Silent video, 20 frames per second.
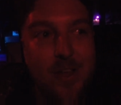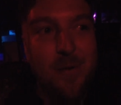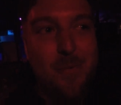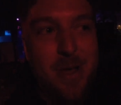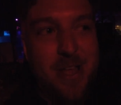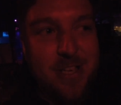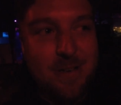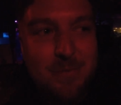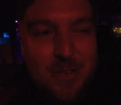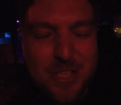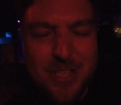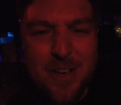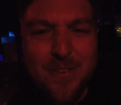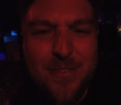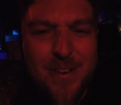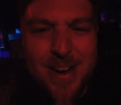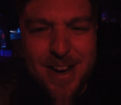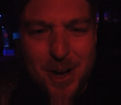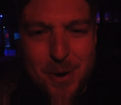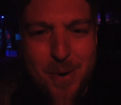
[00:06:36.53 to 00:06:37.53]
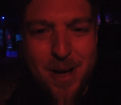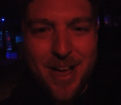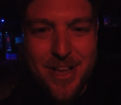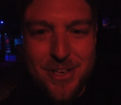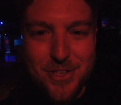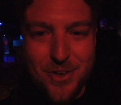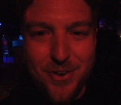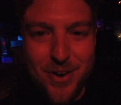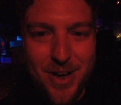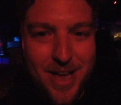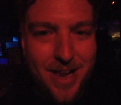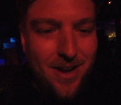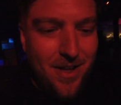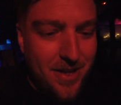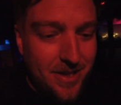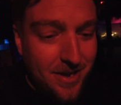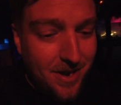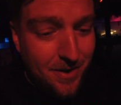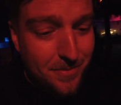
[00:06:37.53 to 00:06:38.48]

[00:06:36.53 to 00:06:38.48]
which I'm discovering I quite enjoy. Like,